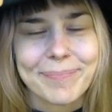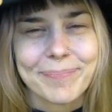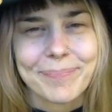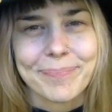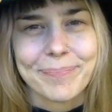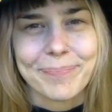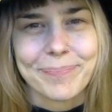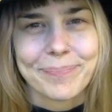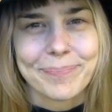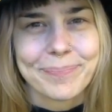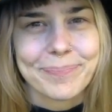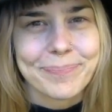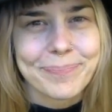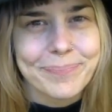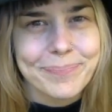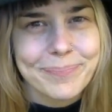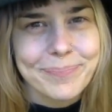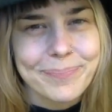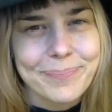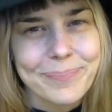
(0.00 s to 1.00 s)

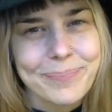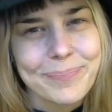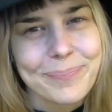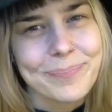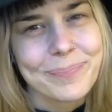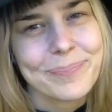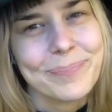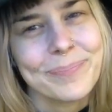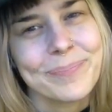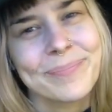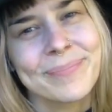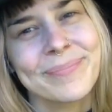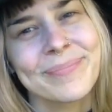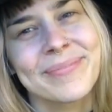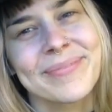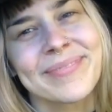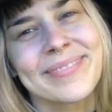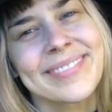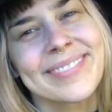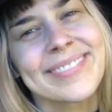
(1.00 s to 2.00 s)

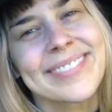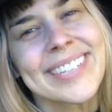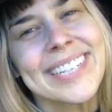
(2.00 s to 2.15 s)
No one is speaking in this clip.